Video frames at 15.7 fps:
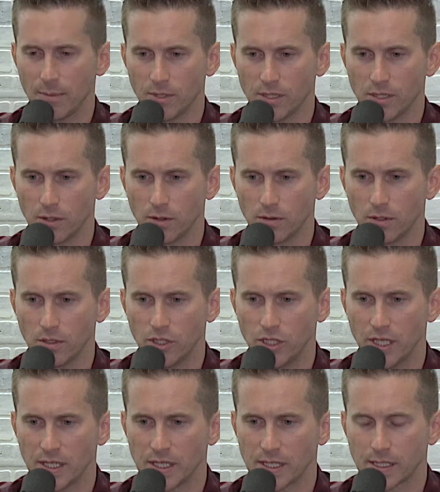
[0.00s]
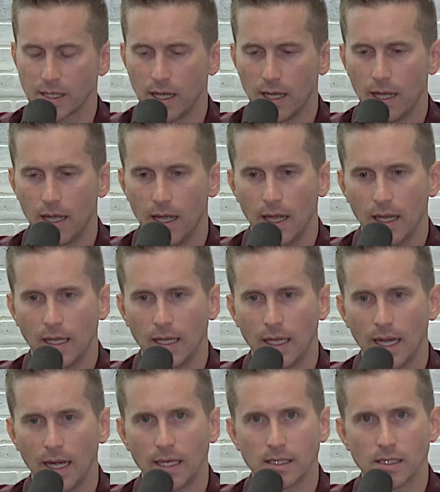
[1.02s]
episode, just
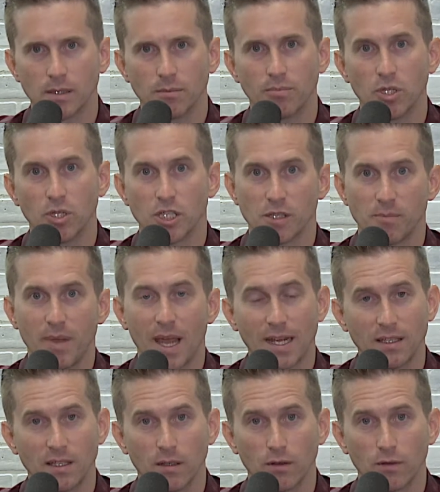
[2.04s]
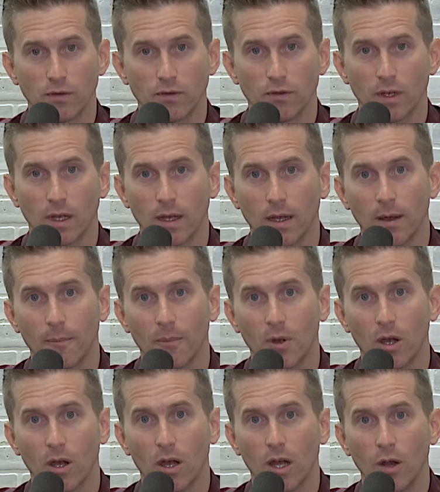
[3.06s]
getting some perspective
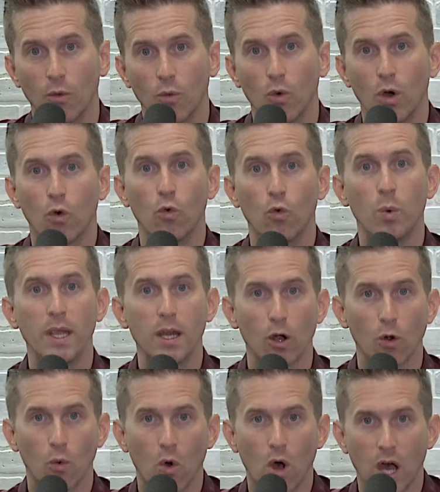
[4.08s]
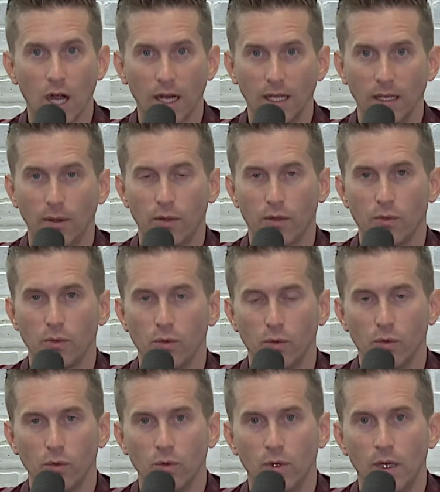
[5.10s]
on what we are walking
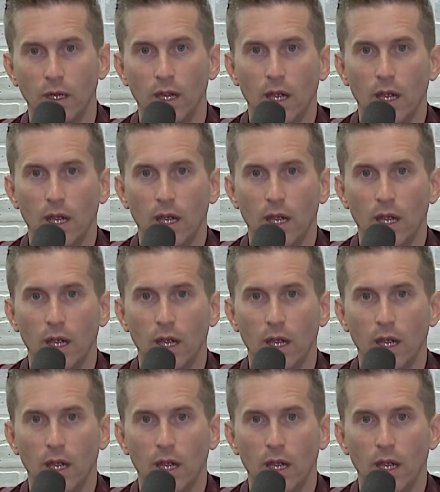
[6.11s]
through